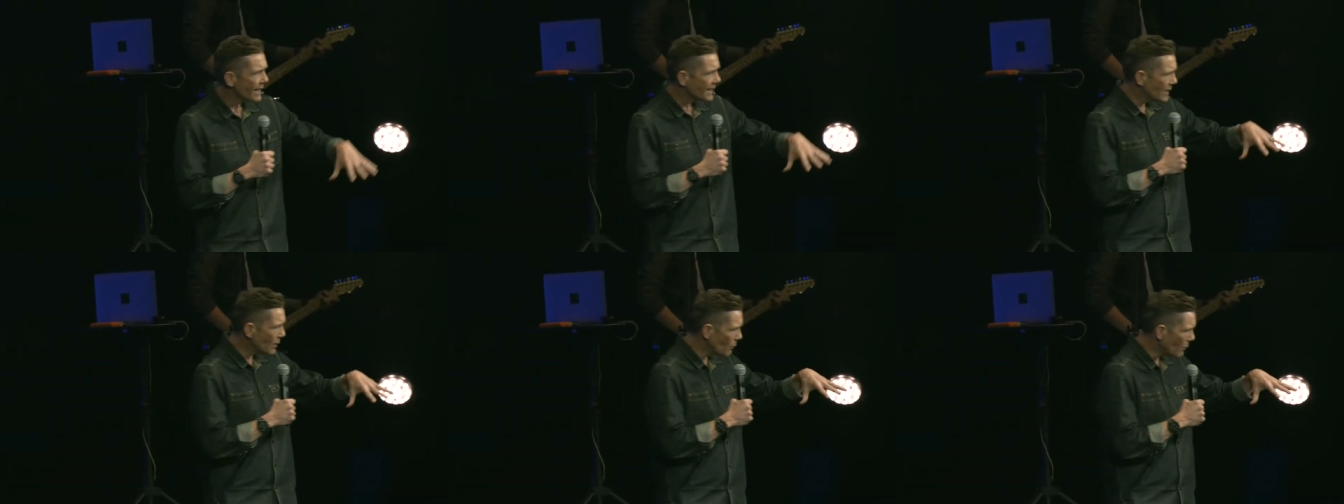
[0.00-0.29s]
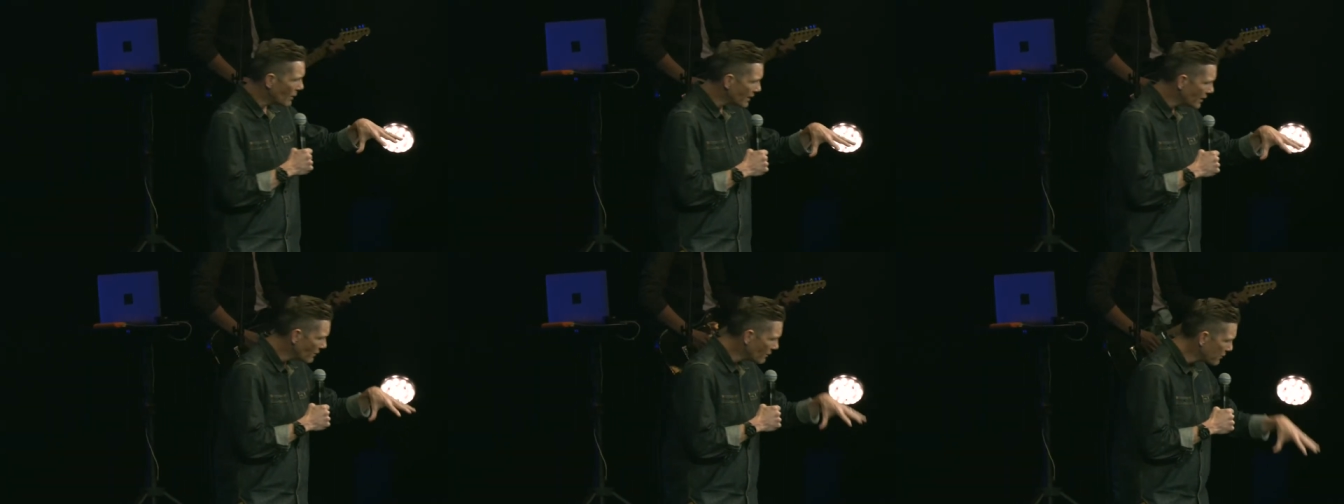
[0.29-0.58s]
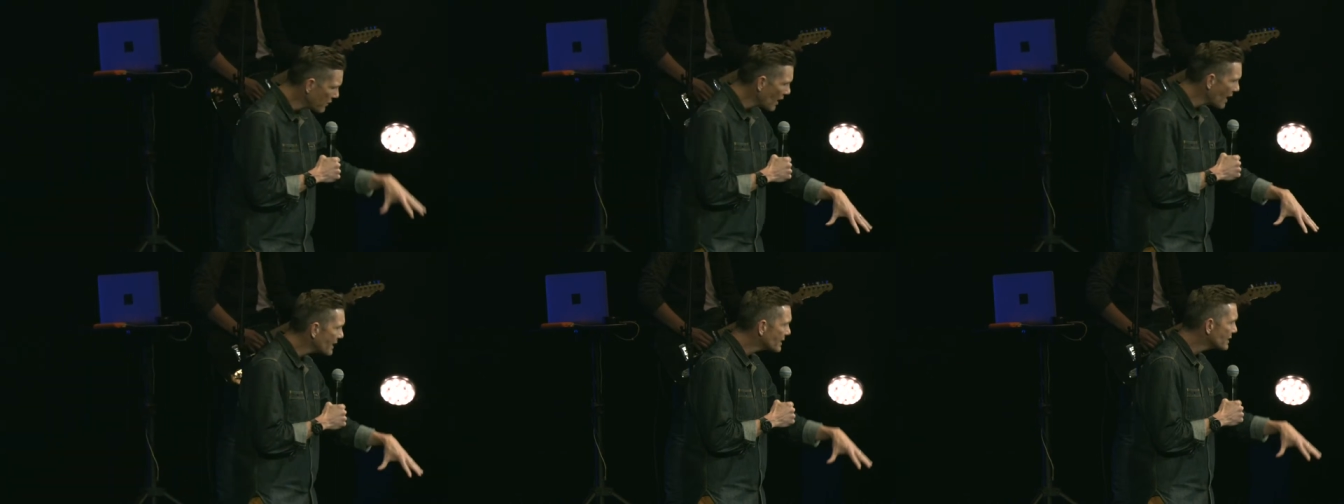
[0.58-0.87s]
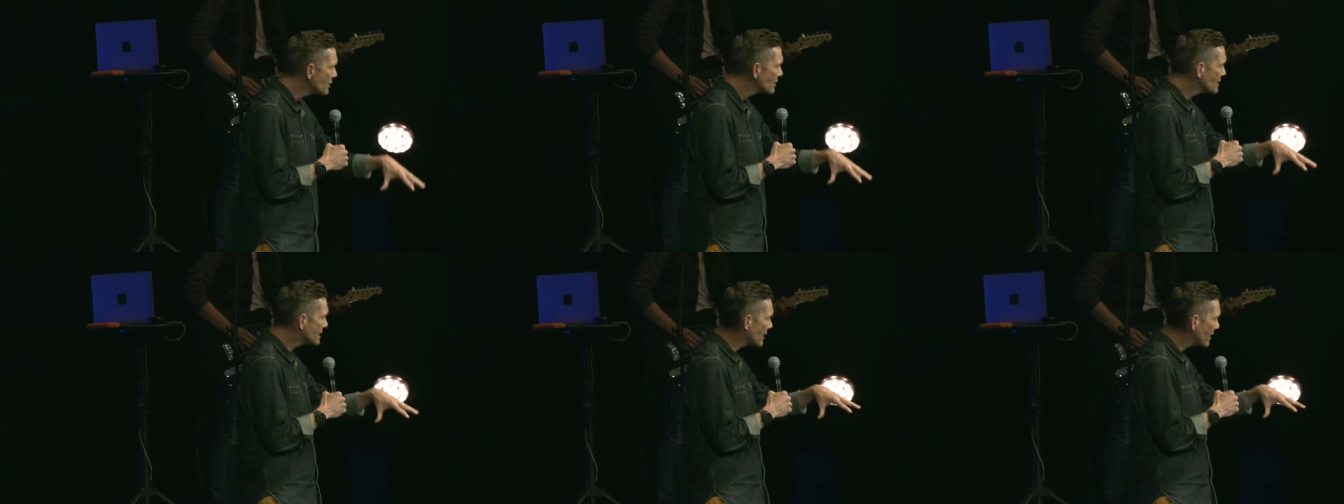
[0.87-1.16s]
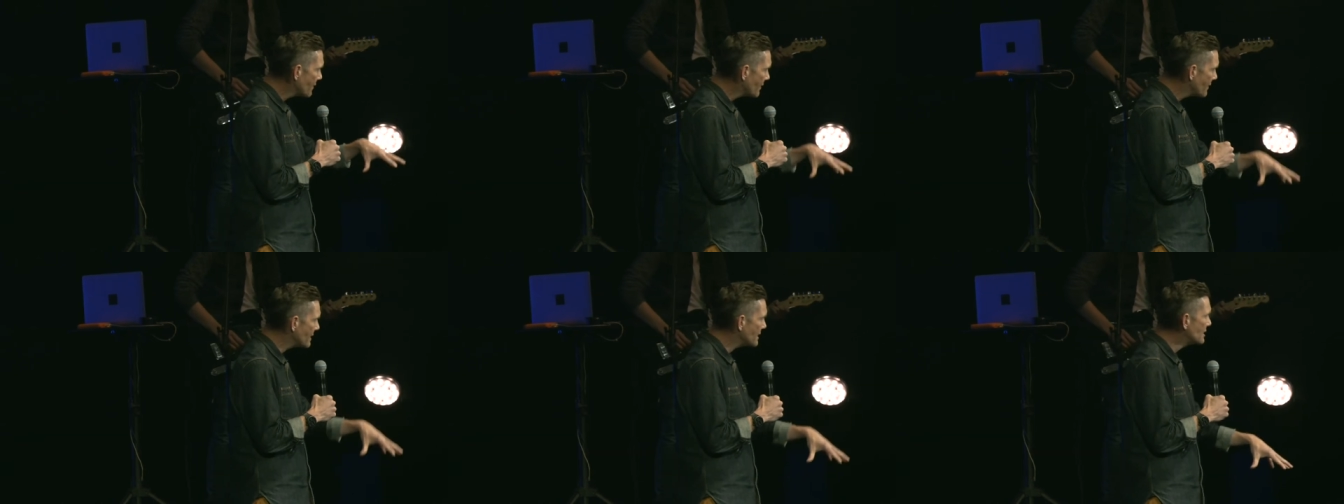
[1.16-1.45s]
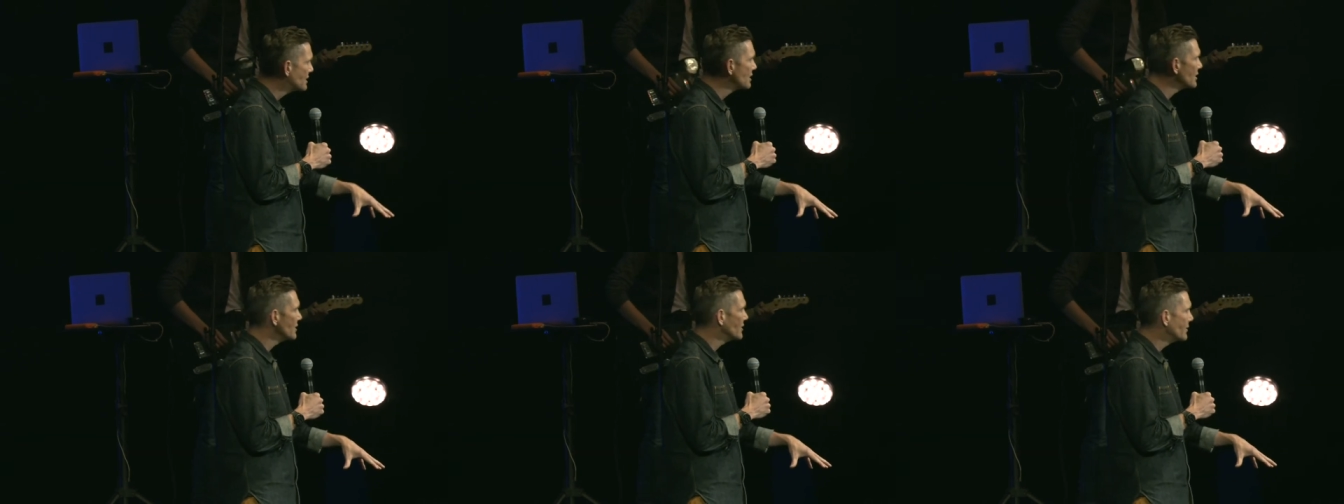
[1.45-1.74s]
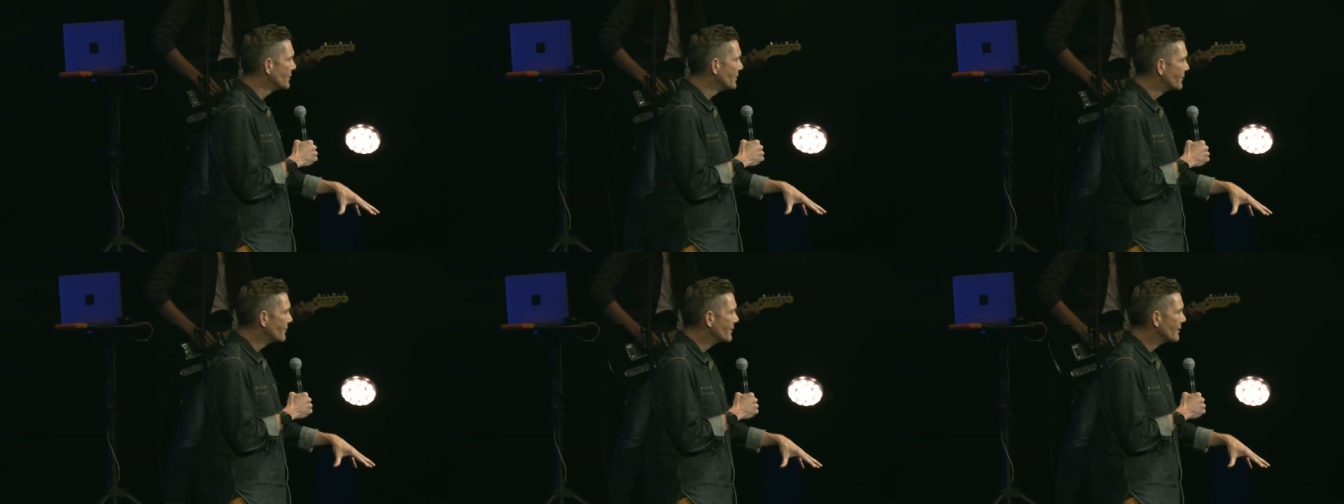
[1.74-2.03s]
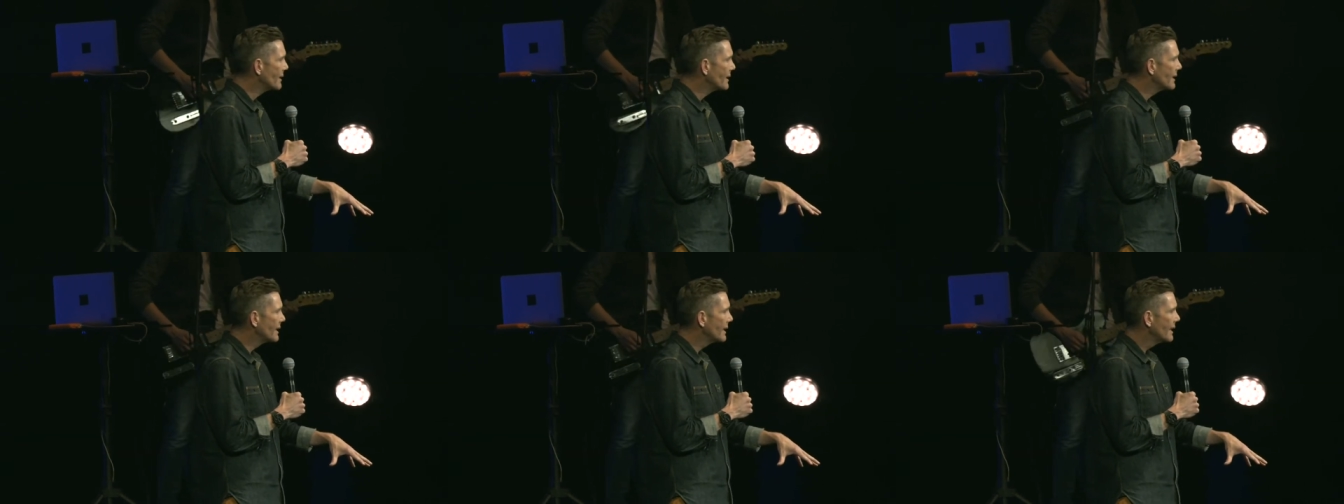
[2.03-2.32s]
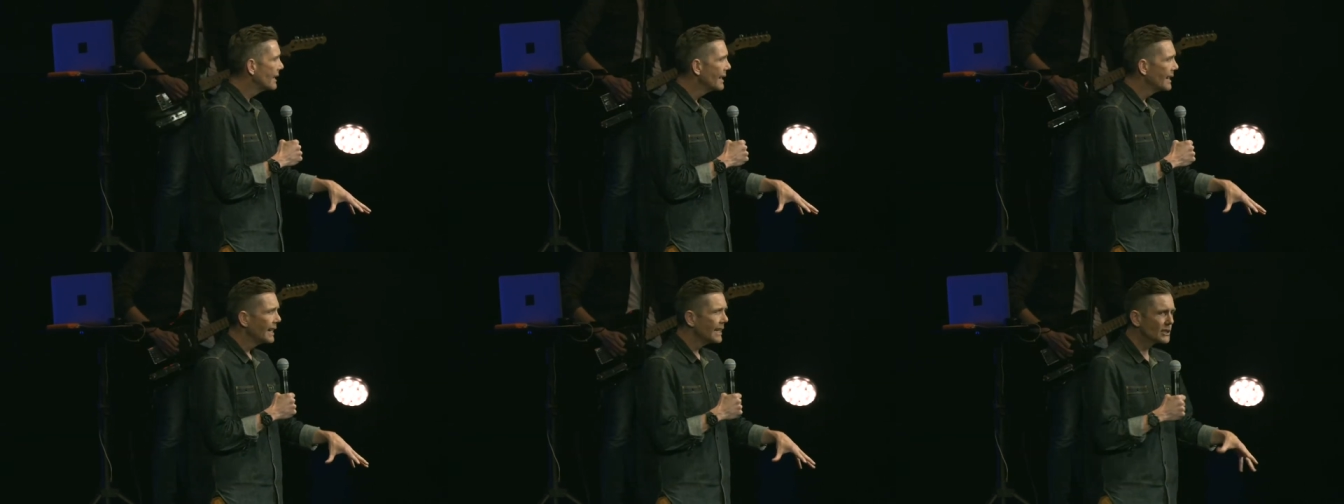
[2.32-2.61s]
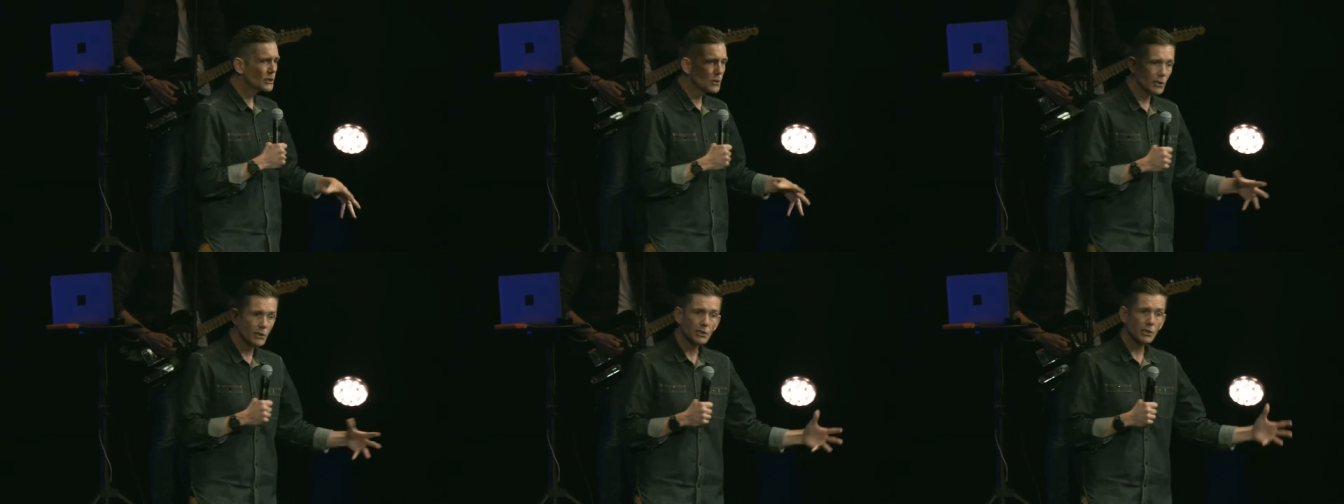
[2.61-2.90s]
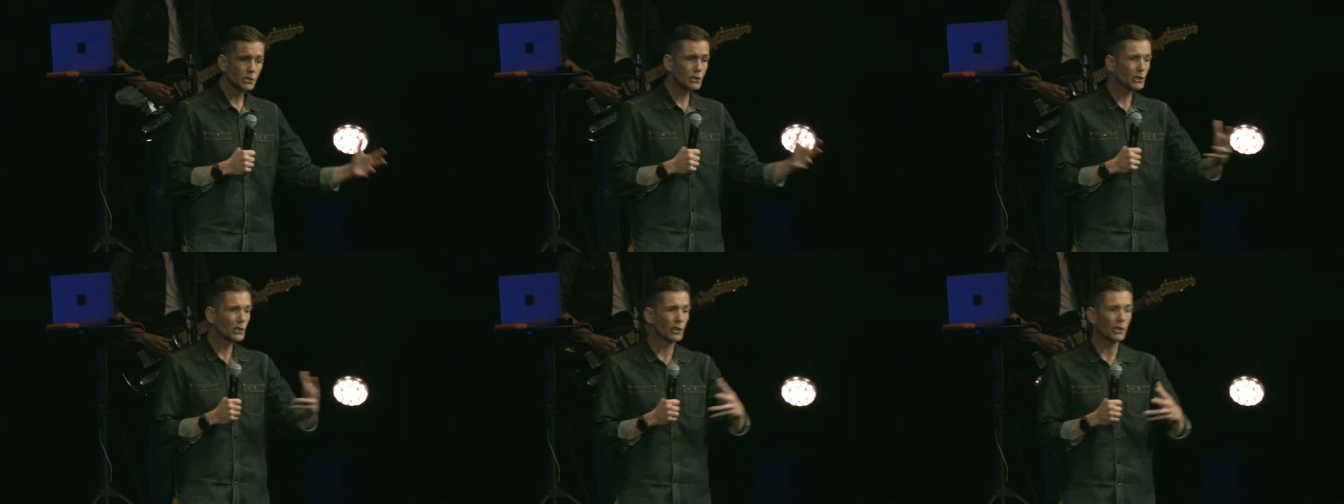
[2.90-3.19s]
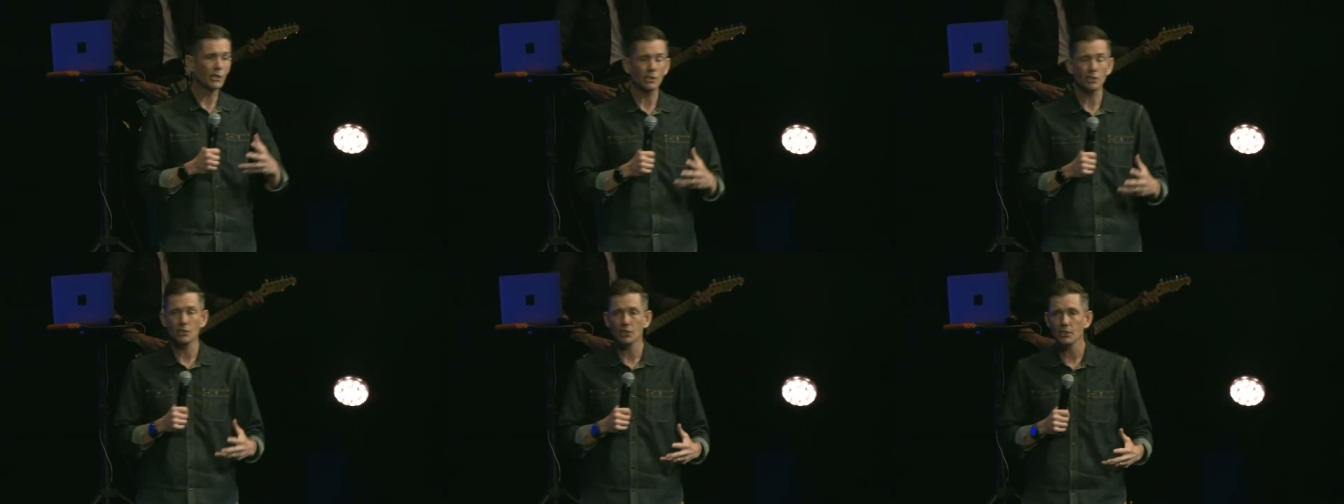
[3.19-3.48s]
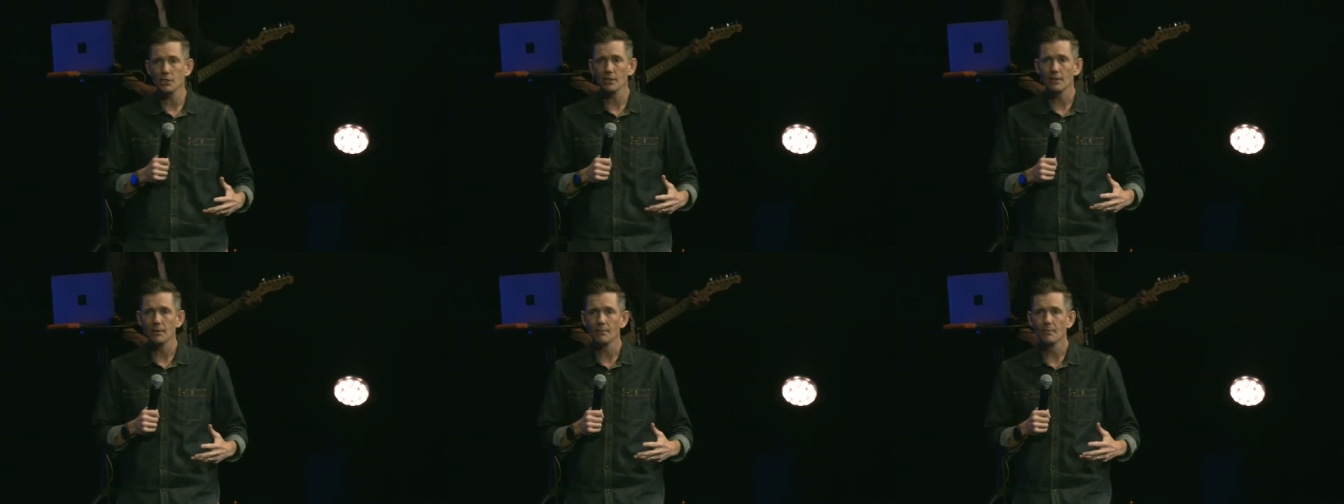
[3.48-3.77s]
than what you've locked yourself into. So, as a church,